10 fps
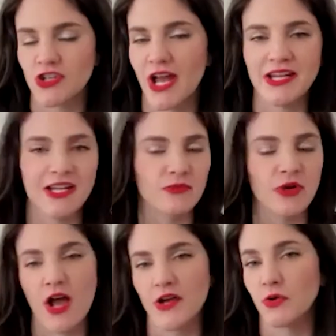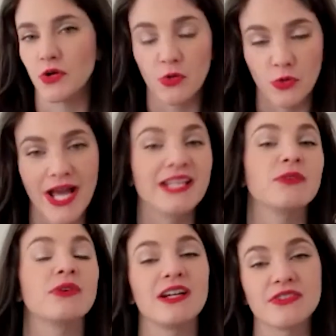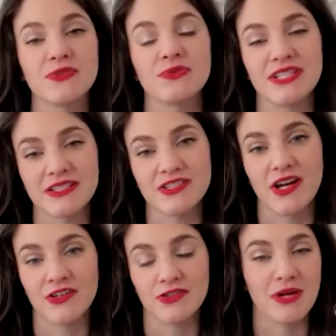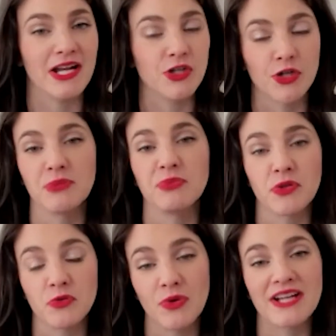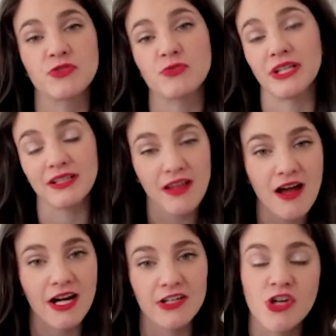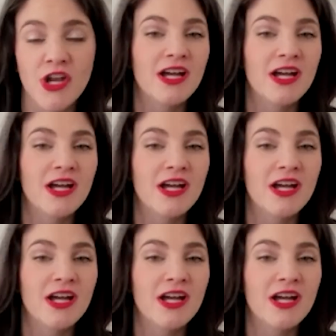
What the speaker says: China, Iran, or anyone else who seeks to undermine Europe or the West writ large,